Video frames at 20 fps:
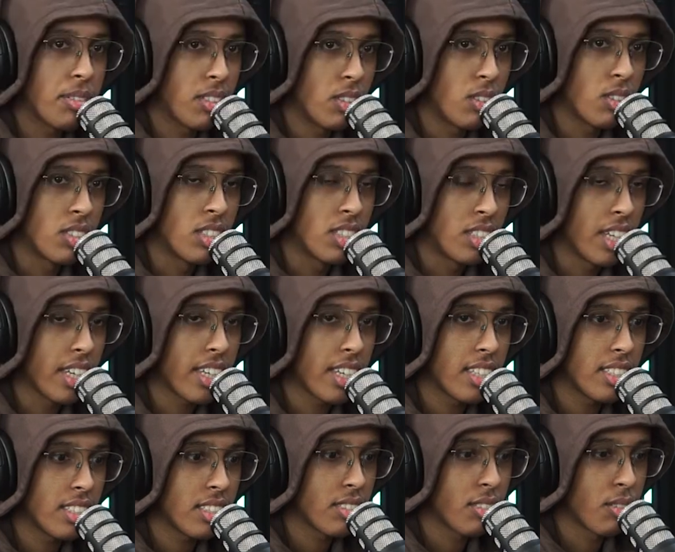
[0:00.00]
No, the thing
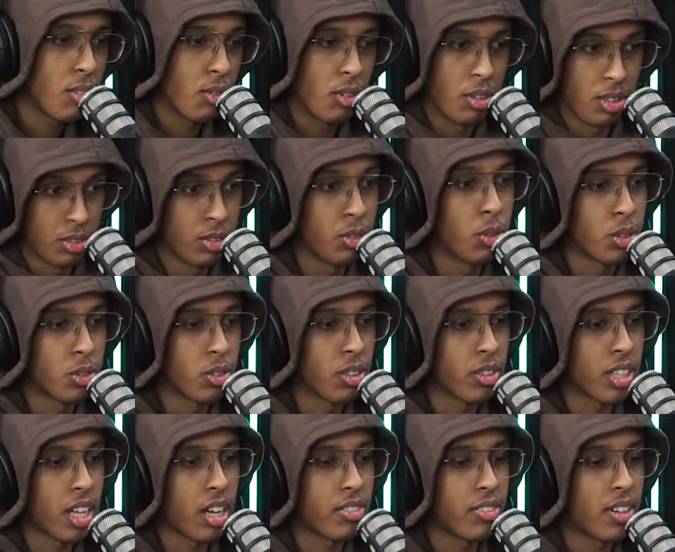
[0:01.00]
is, what
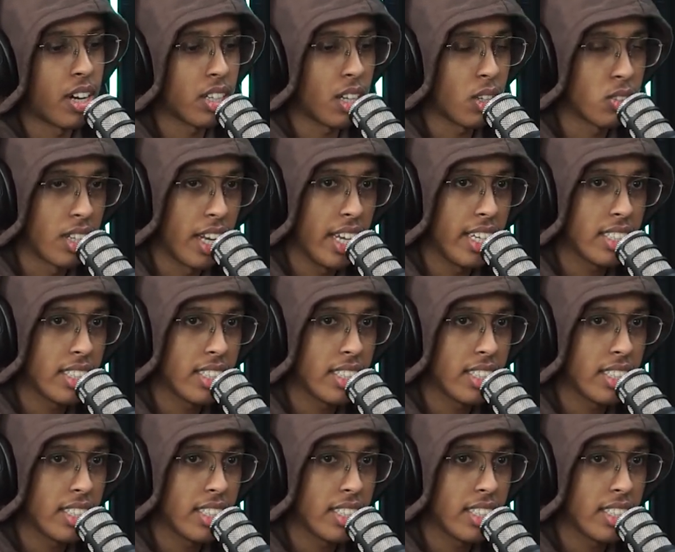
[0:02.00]
I found out later.